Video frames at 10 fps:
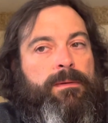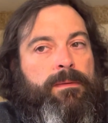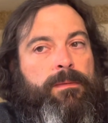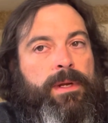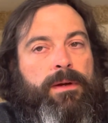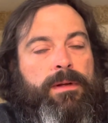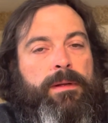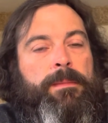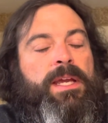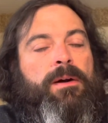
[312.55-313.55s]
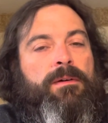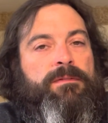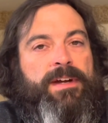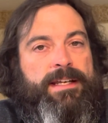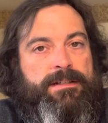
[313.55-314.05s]
We don't need to be going
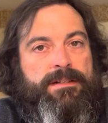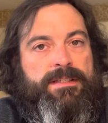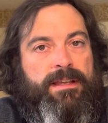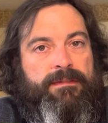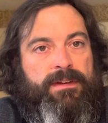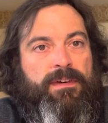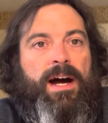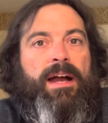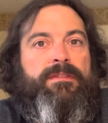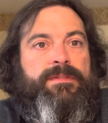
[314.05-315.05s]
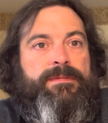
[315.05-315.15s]
faster than 75.